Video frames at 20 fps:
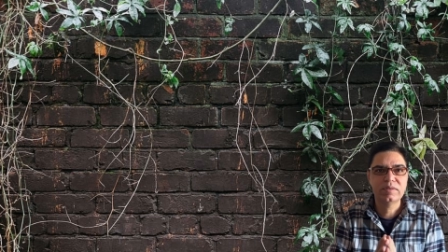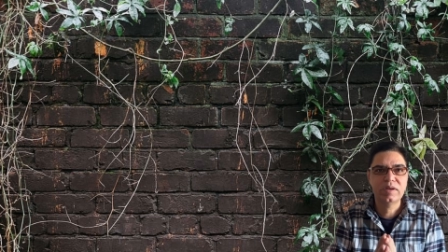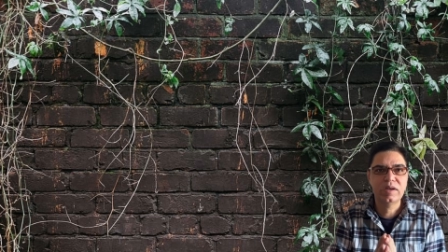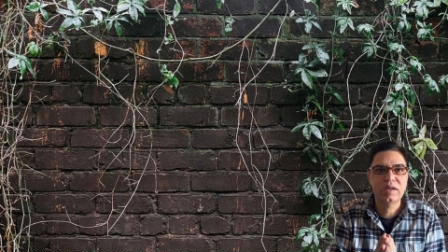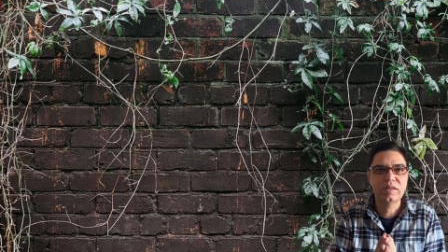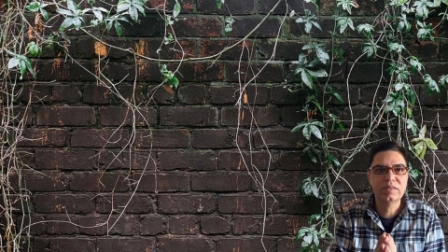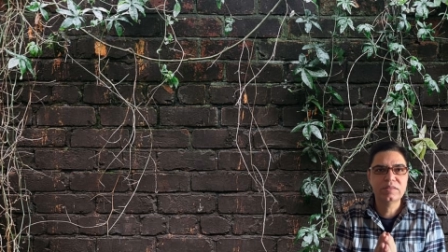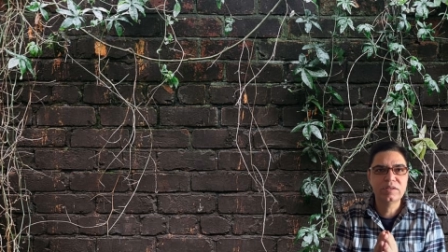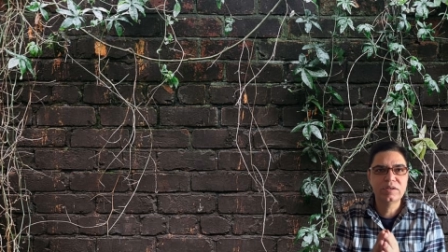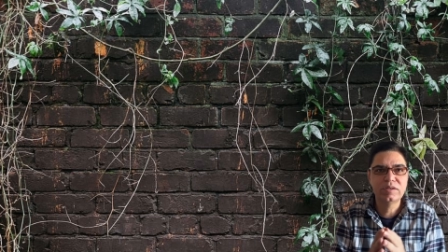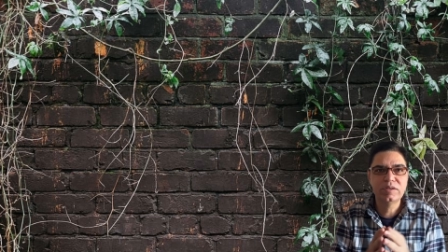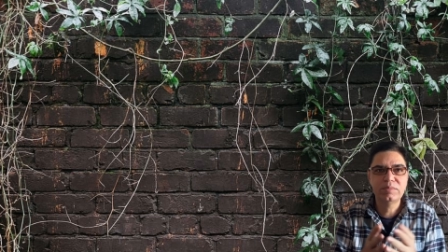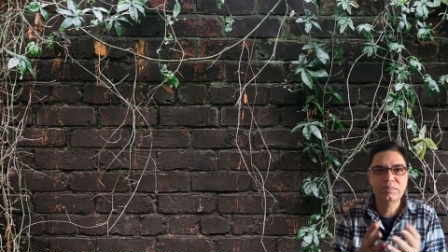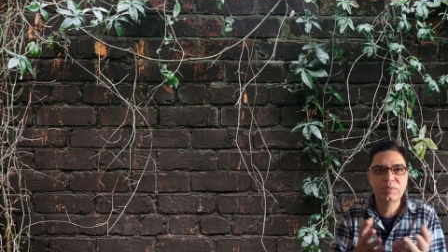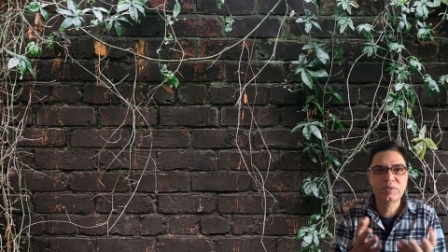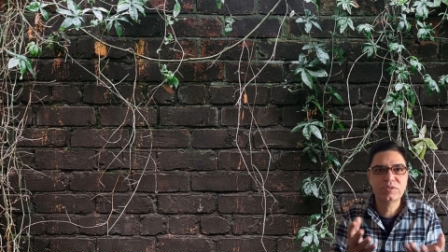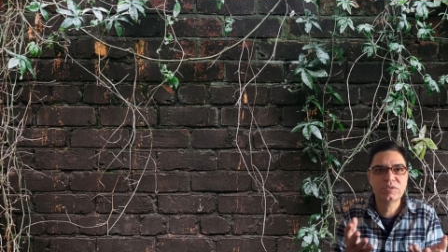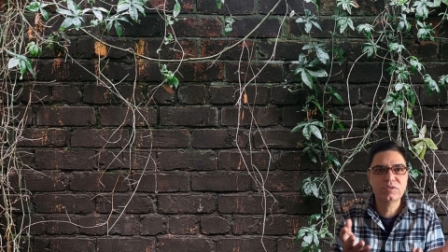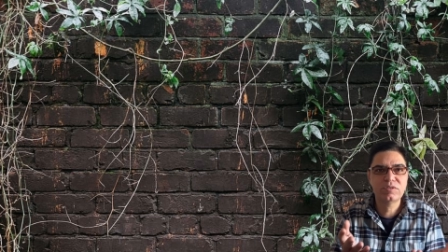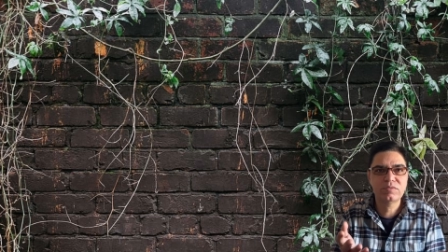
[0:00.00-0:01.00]
and
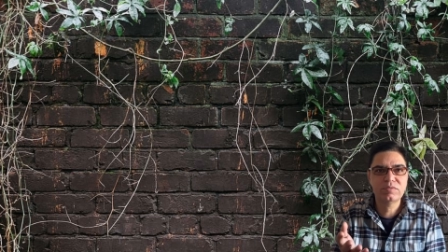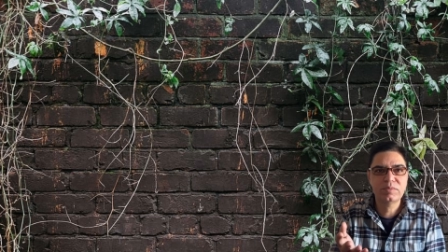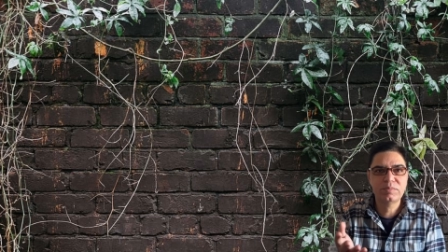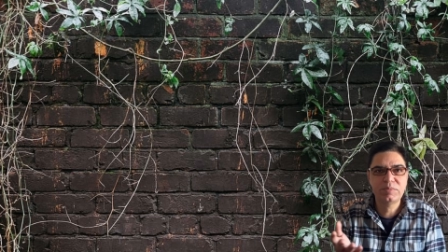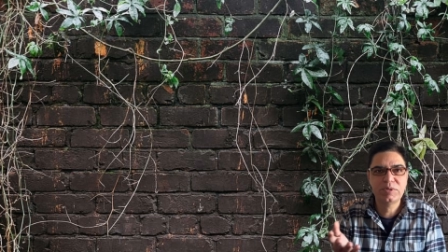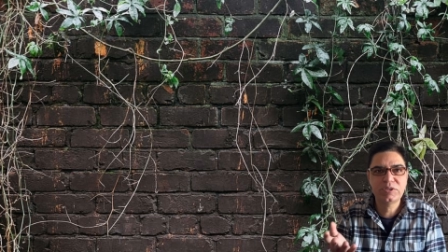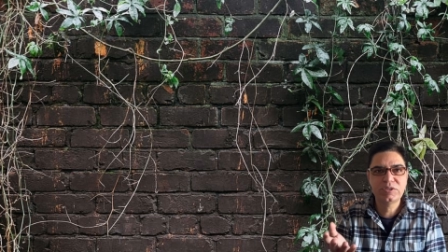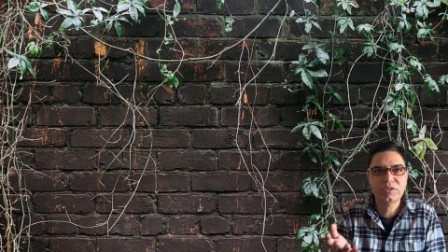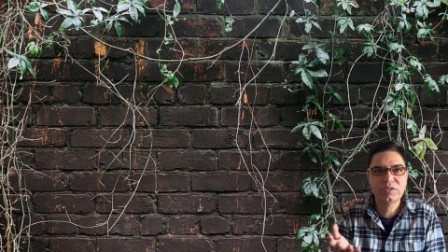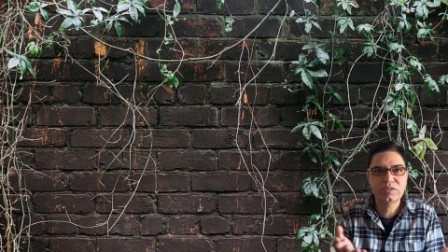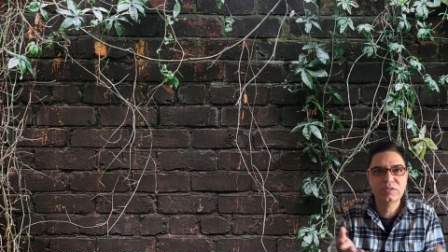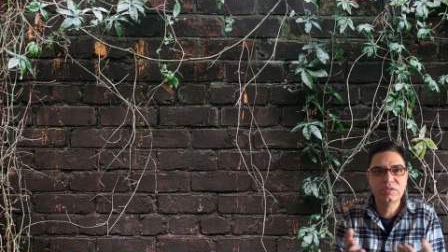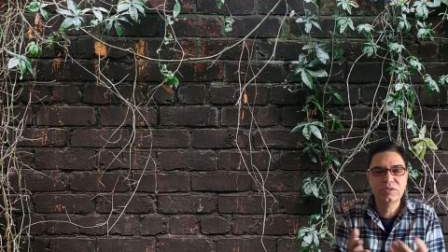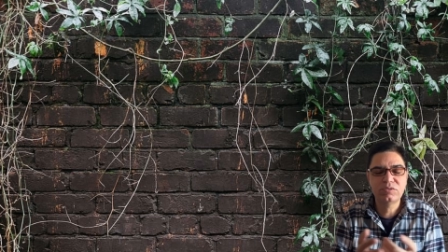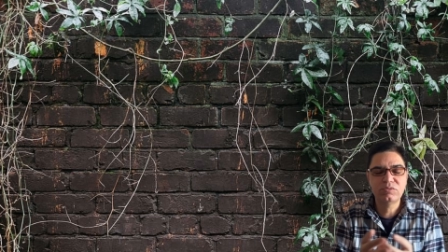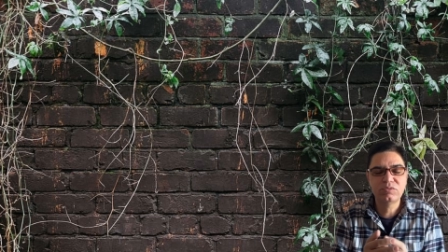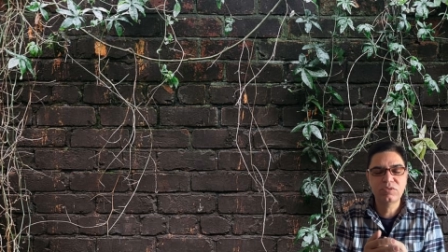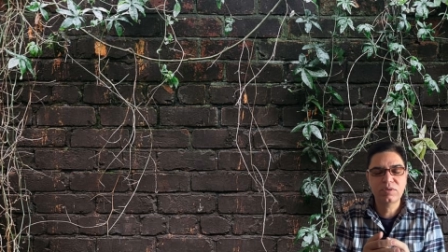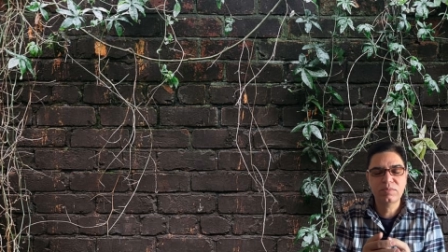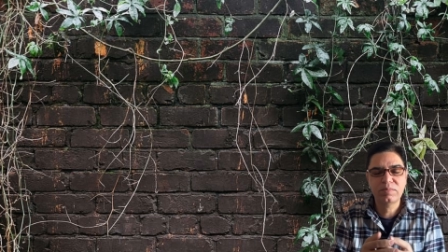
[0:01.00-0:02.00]
30% of the patients, they
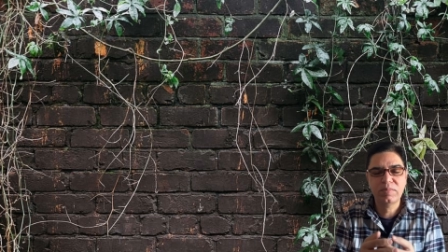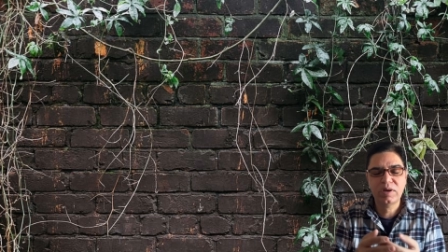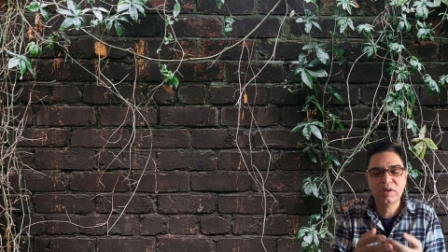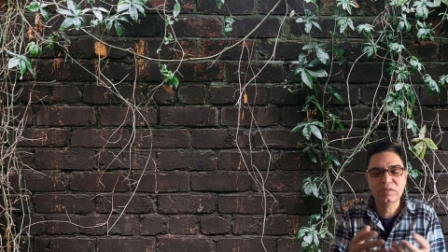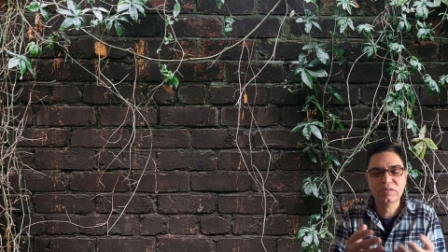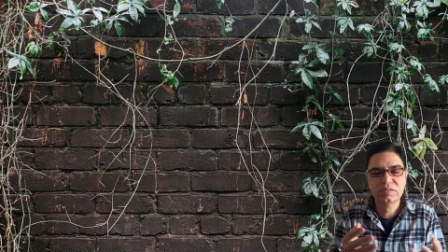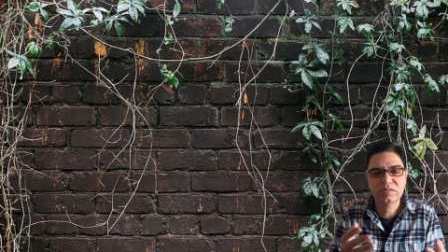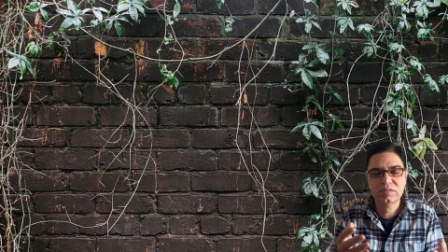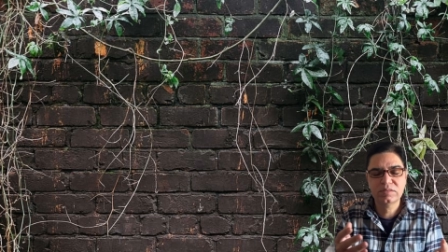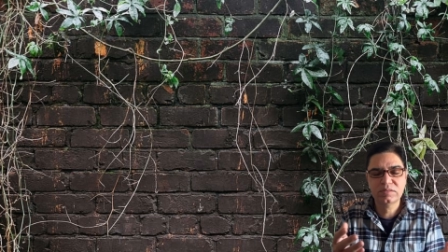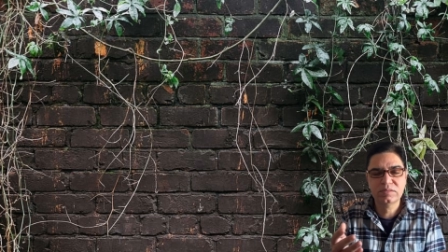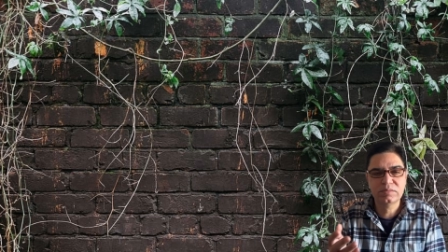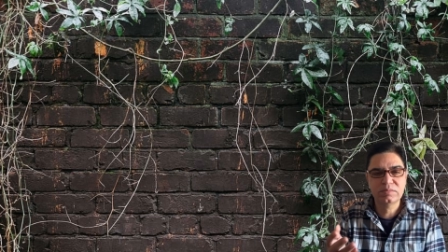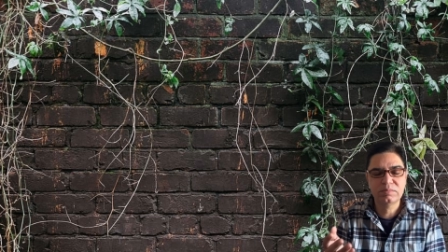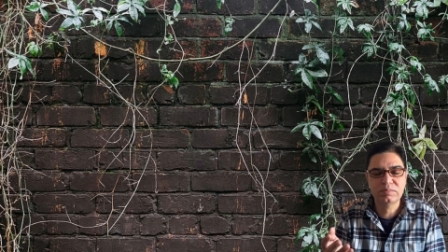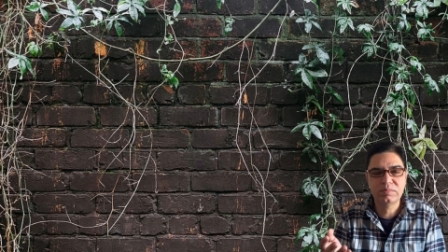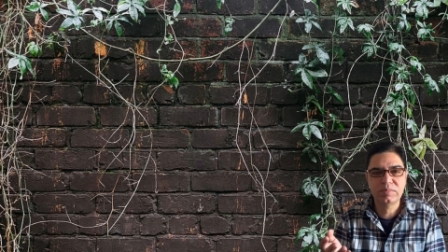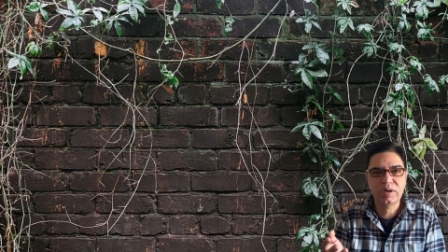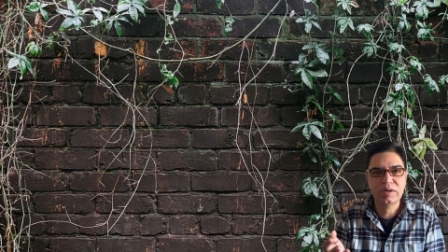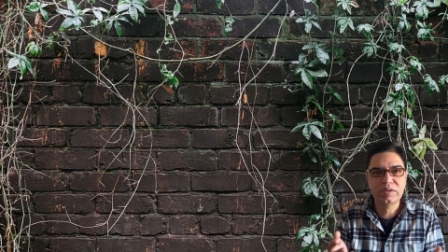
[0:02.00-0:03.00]
do not pass
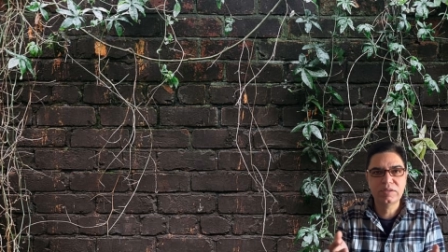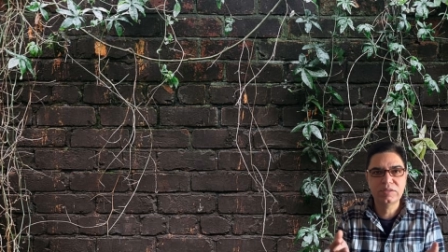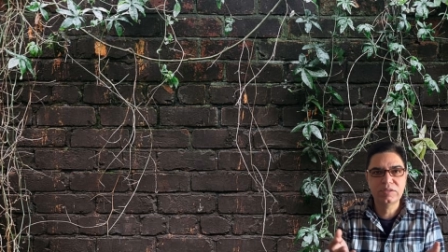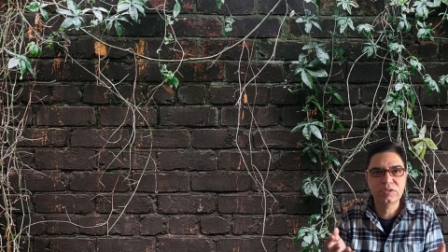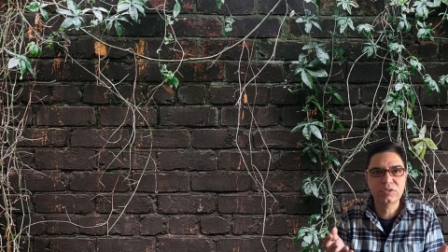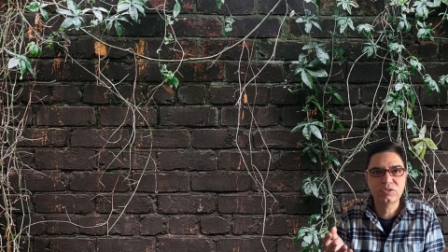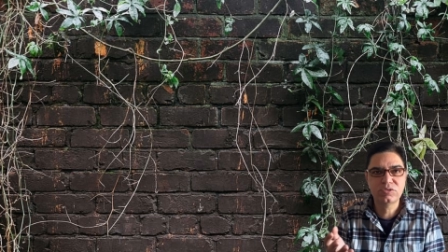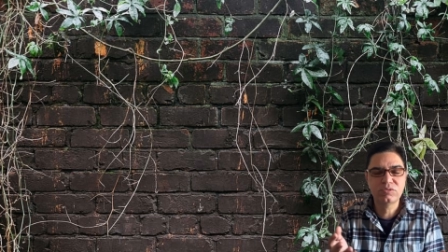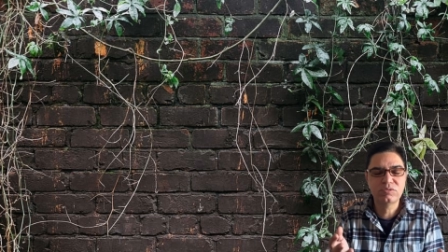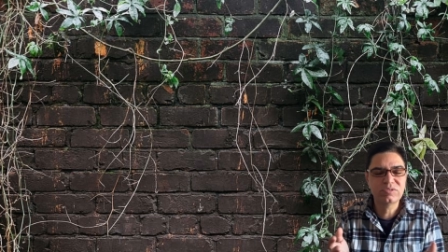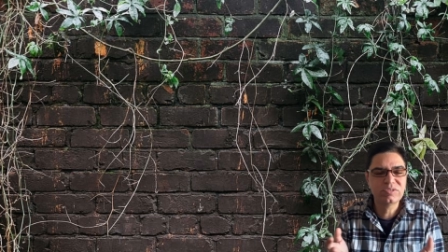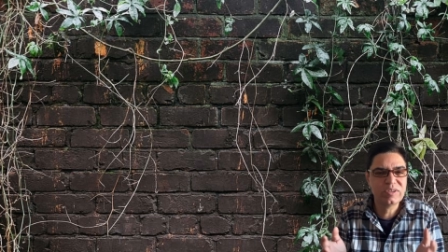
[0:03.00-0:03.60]
blood in their stool.